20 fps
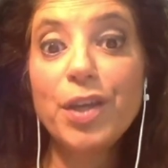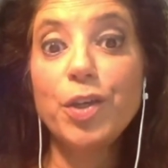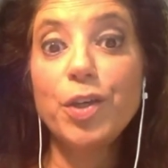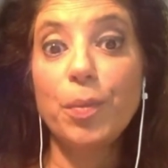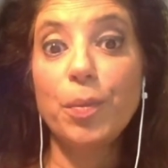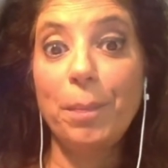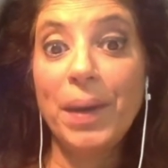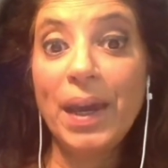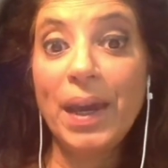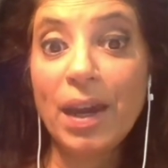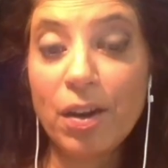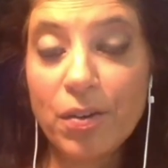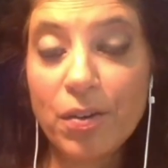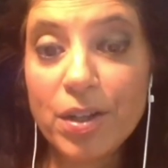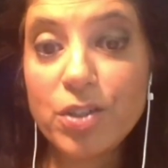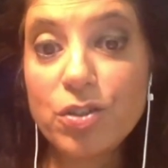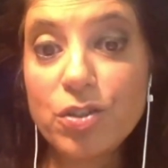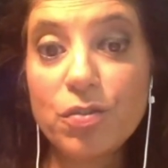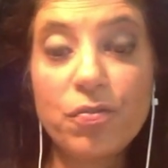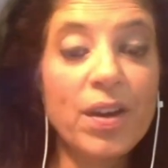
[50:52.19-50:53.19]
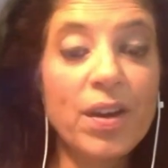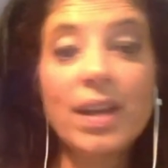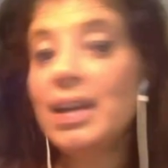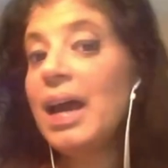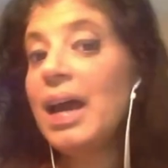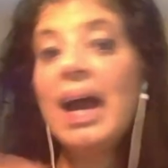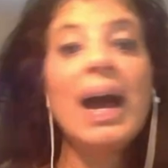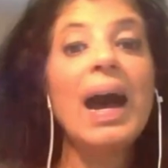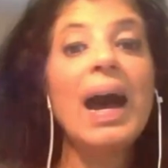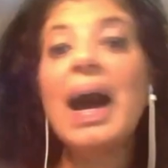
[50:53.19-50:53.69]
your parent, your
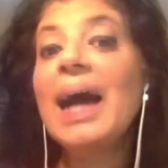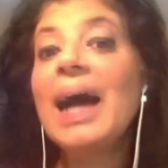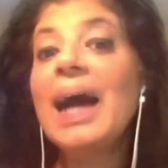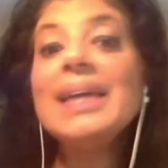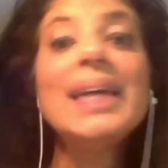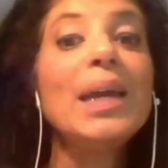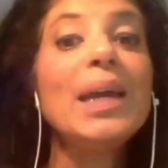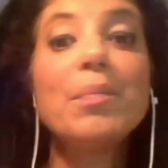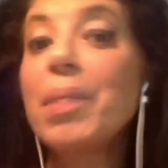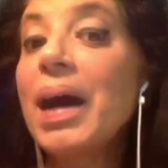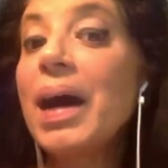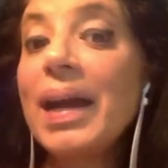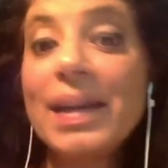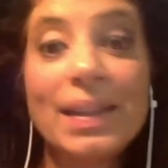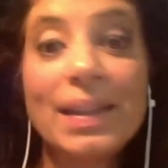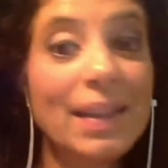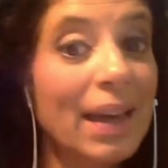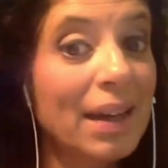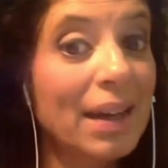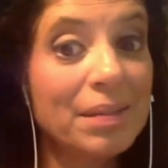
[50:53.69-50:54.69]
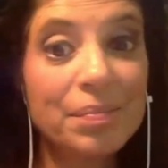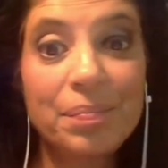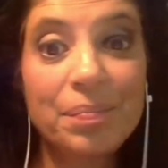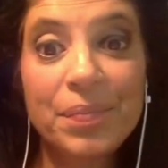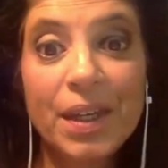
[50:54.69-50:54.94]
friend, I ain't buying that.